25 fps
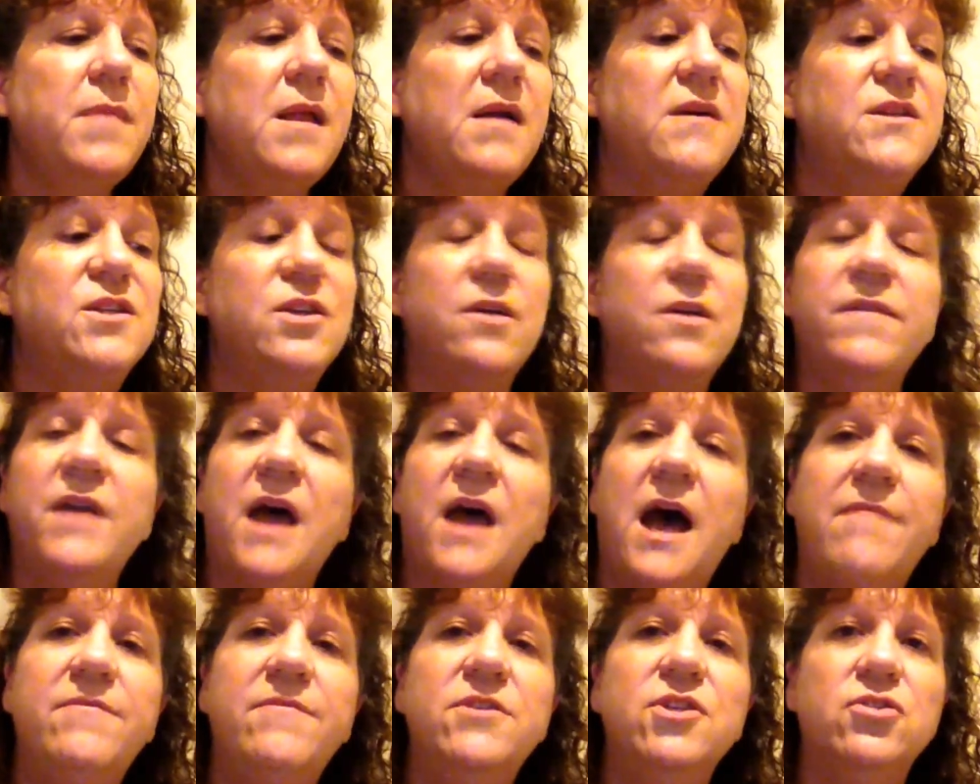So if you
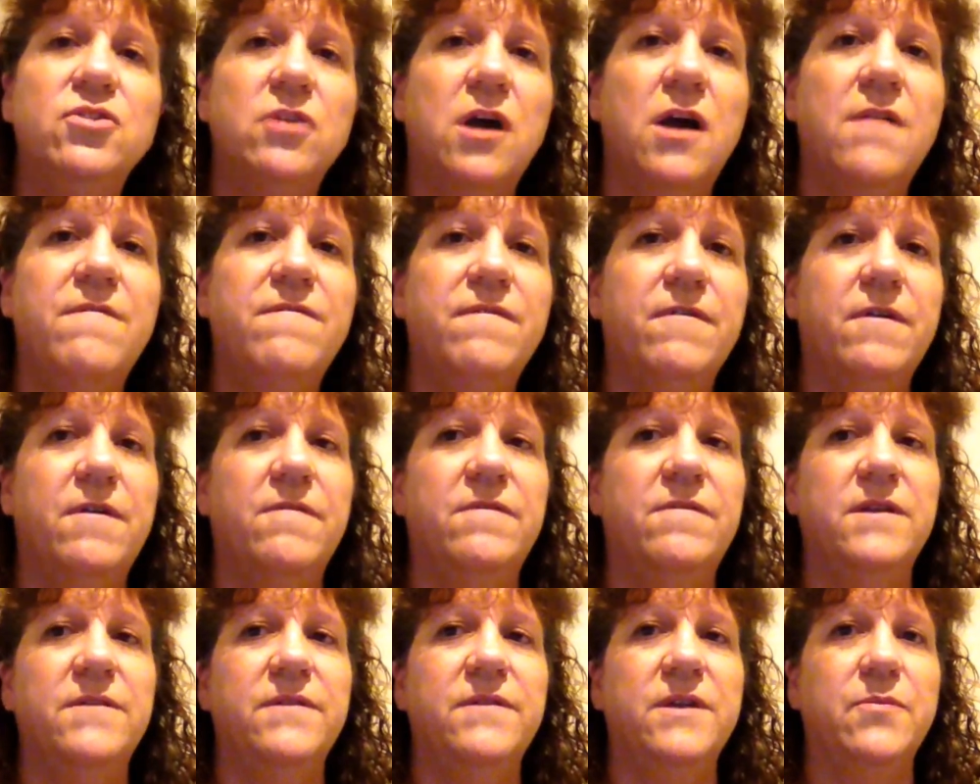haven't tried
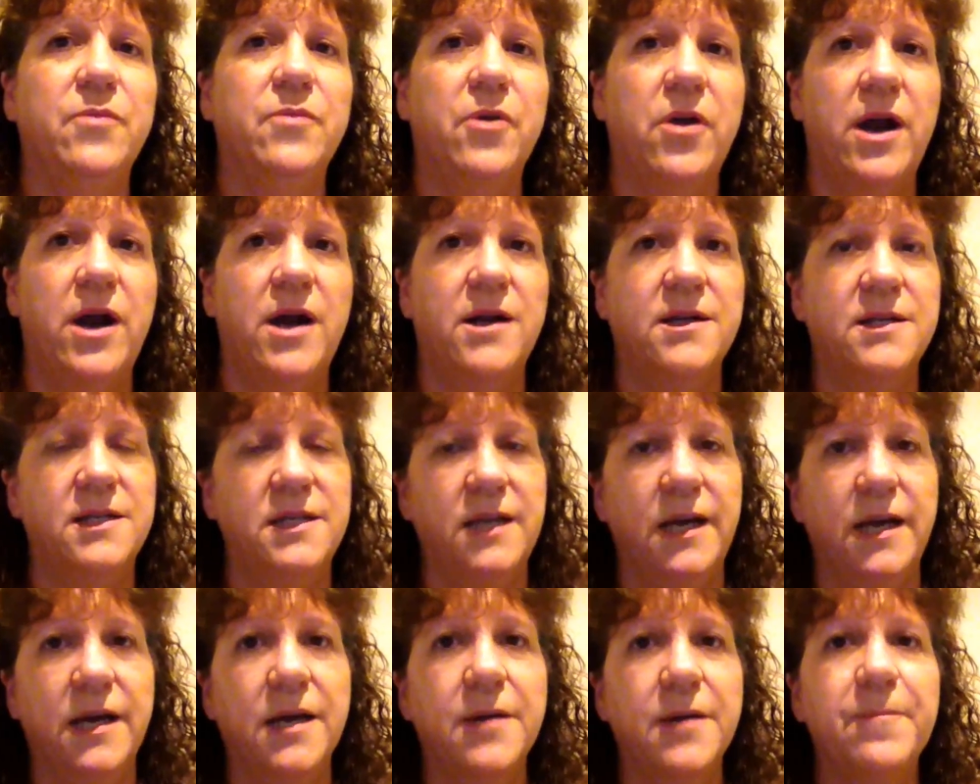Forever Living products
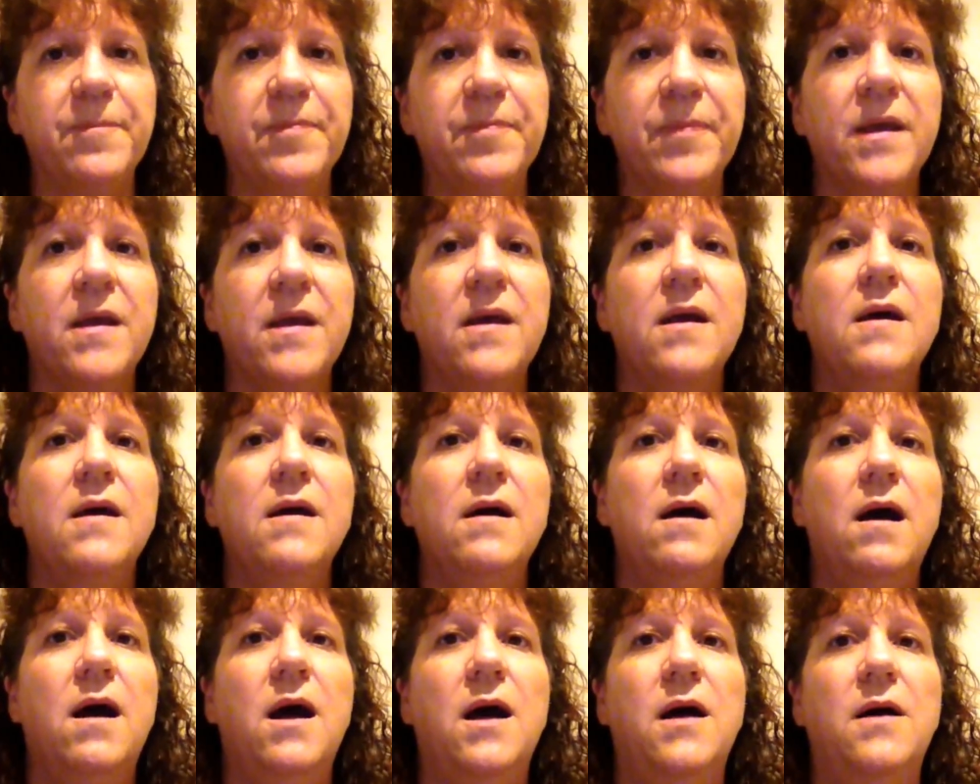yet,
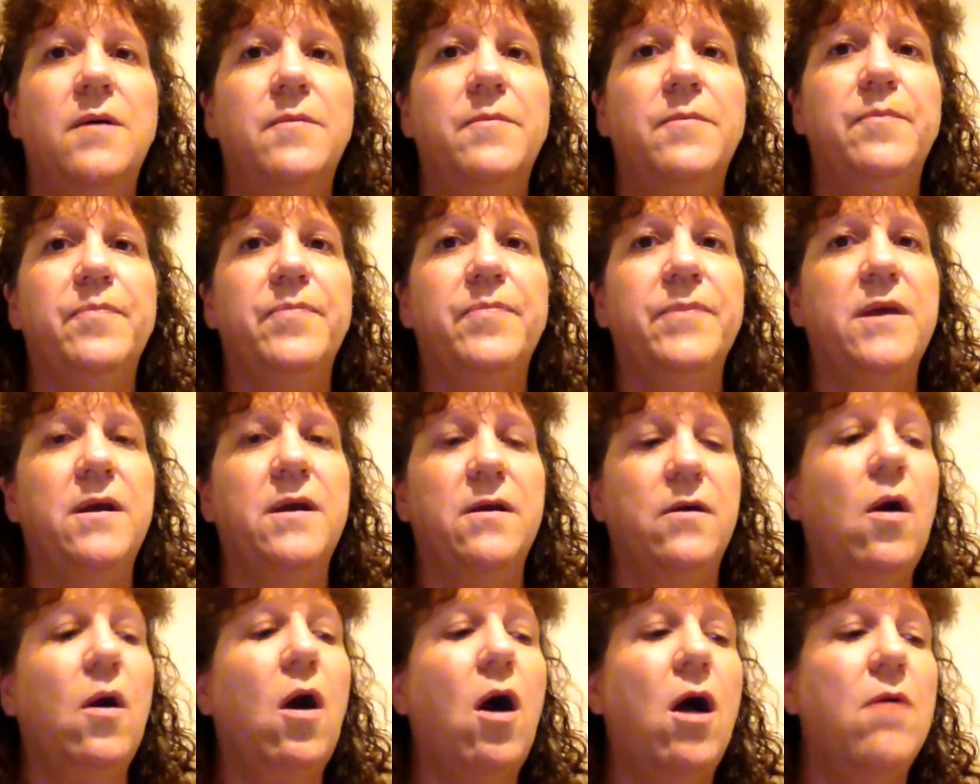
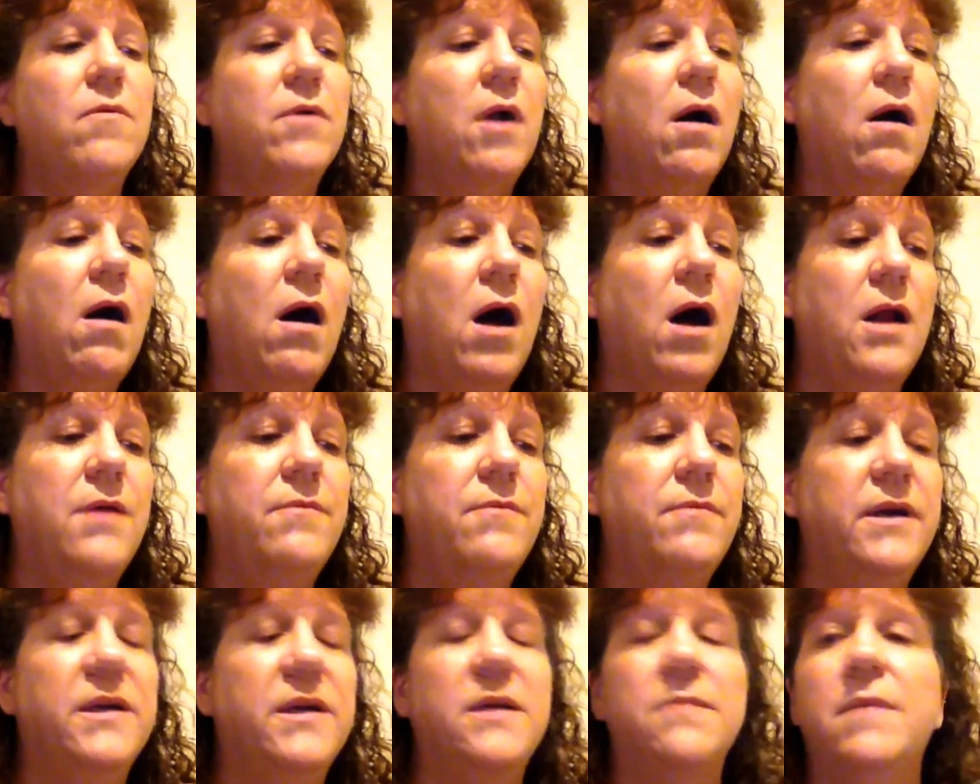I would highly
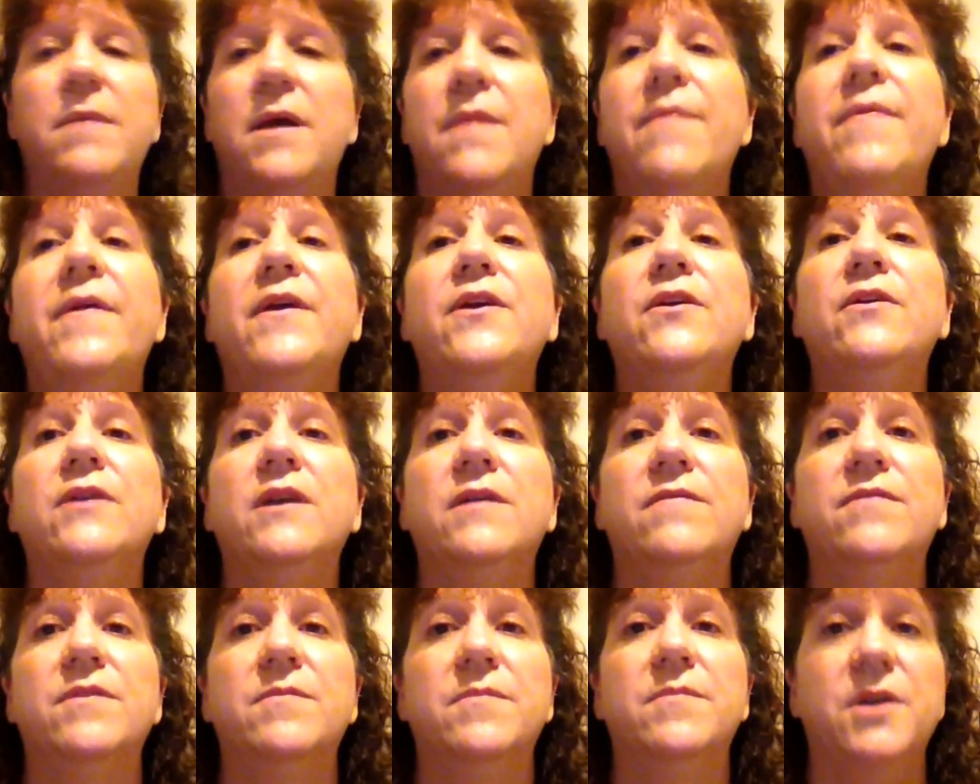recommend that you
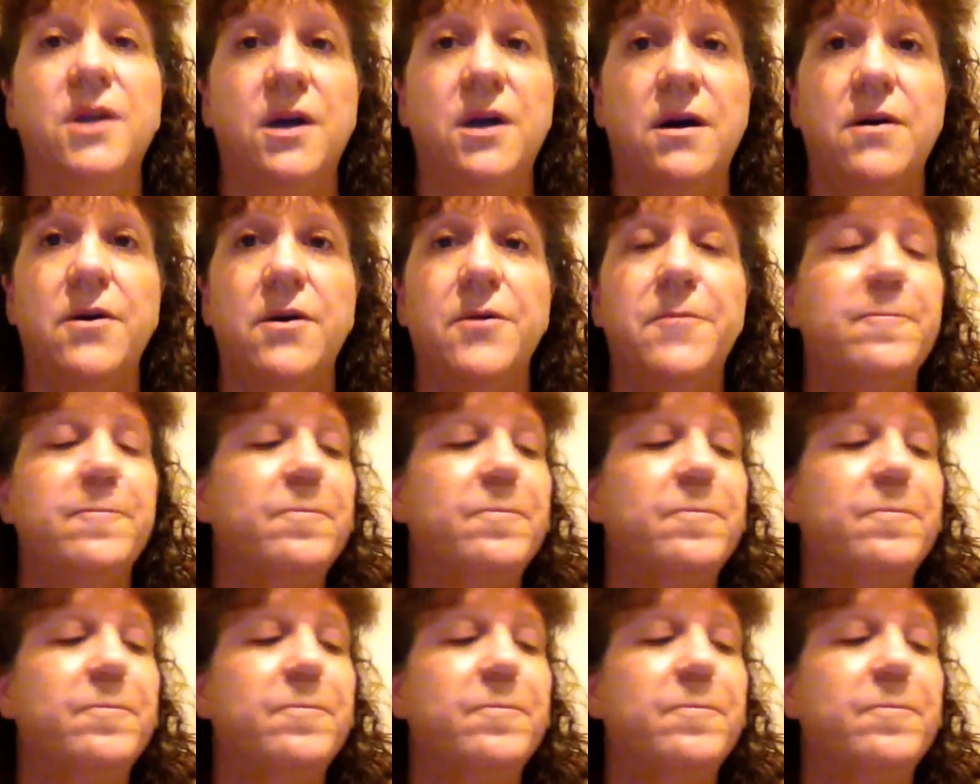give them a go.